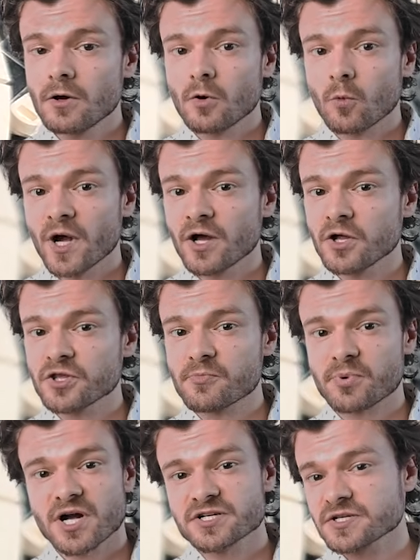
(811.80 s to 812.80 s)
While the
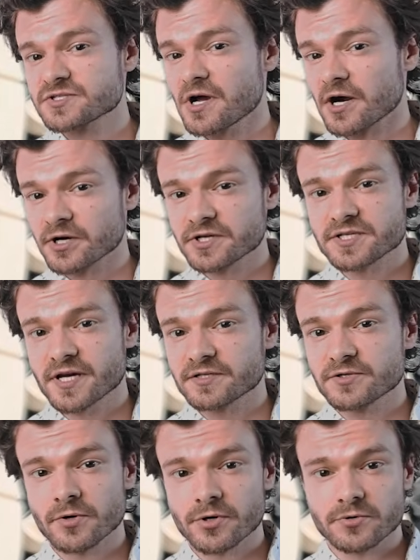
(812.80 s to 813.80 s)
project's
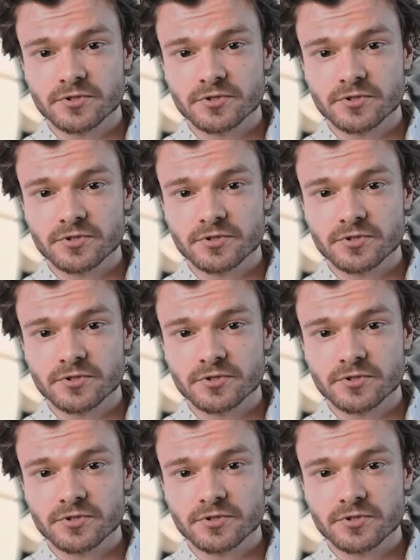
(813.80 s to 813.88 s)
architect Jorn